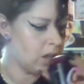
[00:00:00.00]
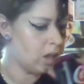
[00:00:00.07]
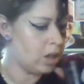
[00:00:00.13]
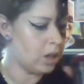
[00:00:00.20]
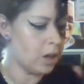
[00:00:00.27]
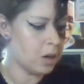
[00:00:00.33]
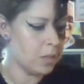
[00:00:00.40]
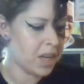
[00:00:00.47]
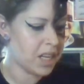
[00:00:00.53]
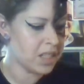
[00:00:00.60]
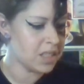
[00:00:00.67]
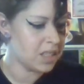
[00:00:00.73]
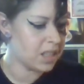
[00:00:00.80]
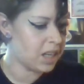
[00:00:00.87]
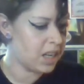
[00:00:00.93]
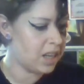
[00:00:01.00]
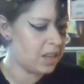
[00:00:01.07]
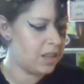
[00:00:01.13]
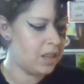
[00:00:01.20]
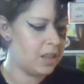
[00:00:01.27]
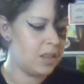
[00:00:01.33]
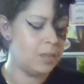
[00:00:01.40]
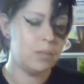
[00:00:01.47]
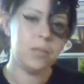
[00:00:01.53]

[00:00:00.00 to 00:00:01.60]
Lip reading: No Man's Land.